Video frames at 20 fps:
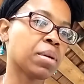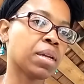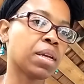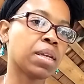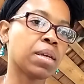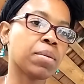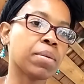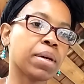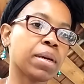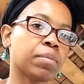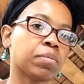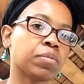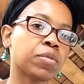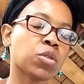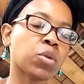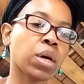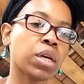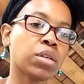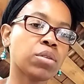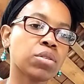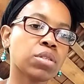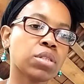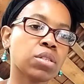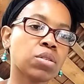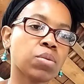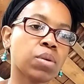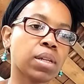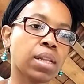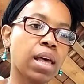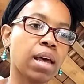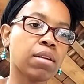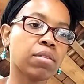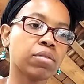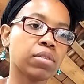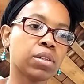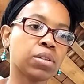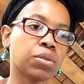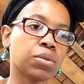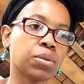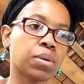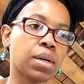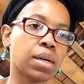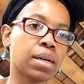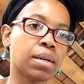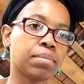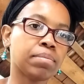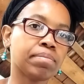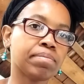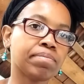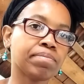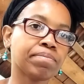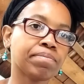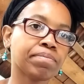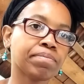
but anyway, so I used to do a lot of little um,